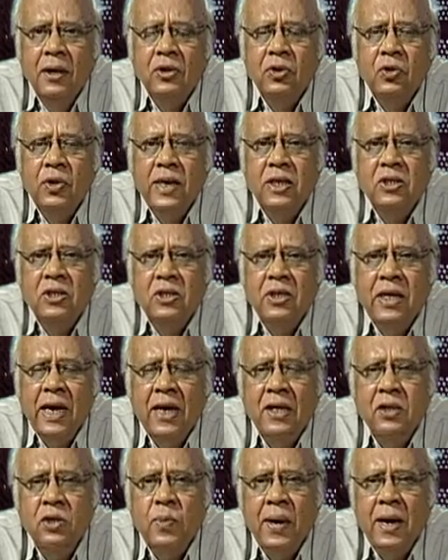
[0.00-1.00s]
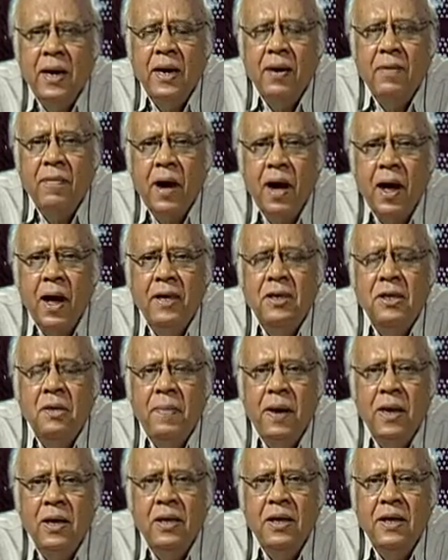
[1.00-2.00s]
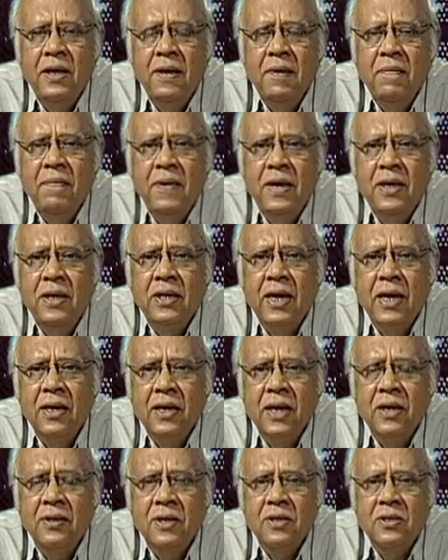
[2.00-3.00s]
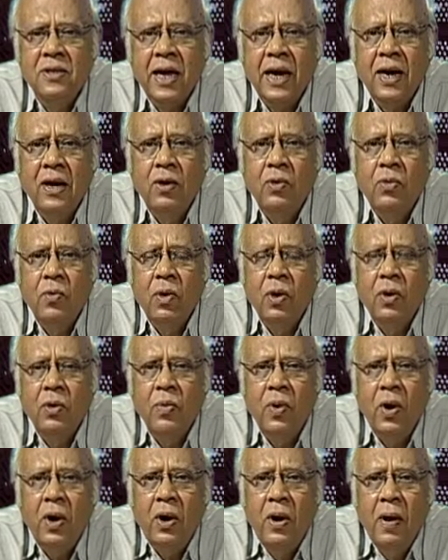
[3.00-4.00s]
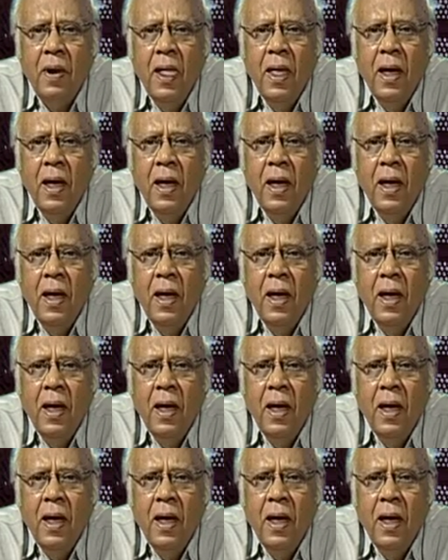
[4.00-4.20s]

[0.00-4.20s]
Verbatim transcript: three states were ultimately defeated in the Second World War